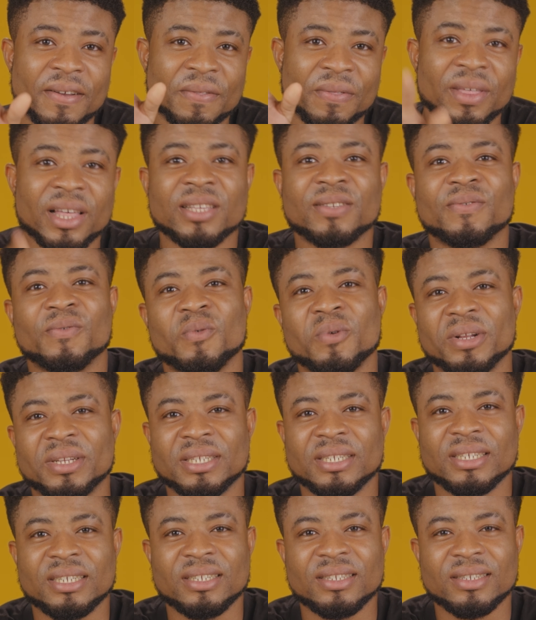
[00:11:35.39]
Thanks for
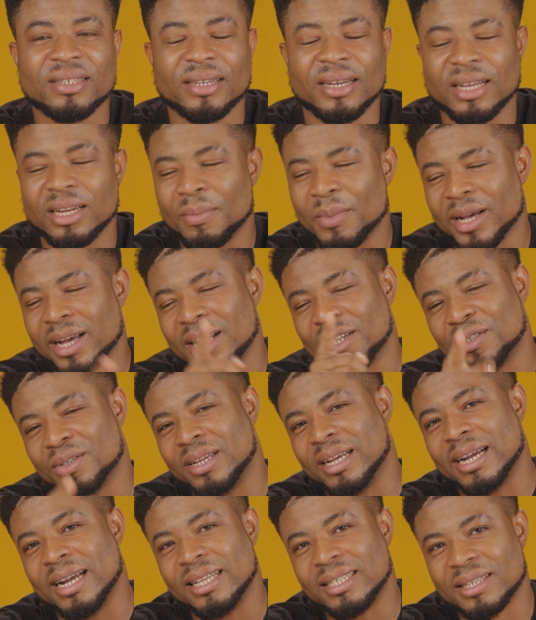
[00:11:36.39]
watching, and I'm gonna catch you
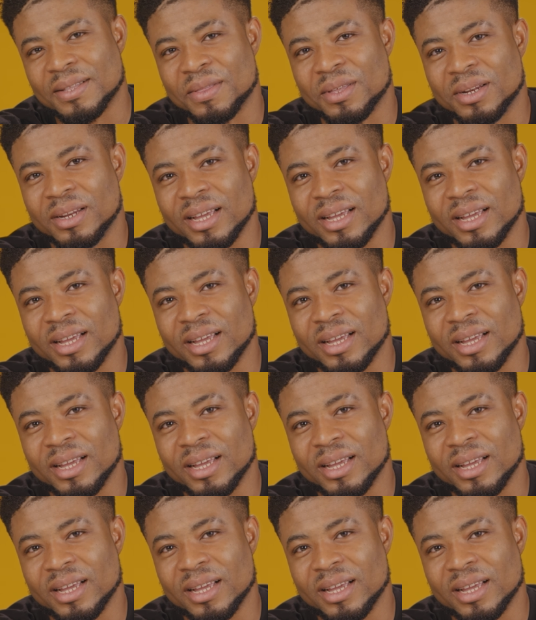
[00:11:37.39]
guys in the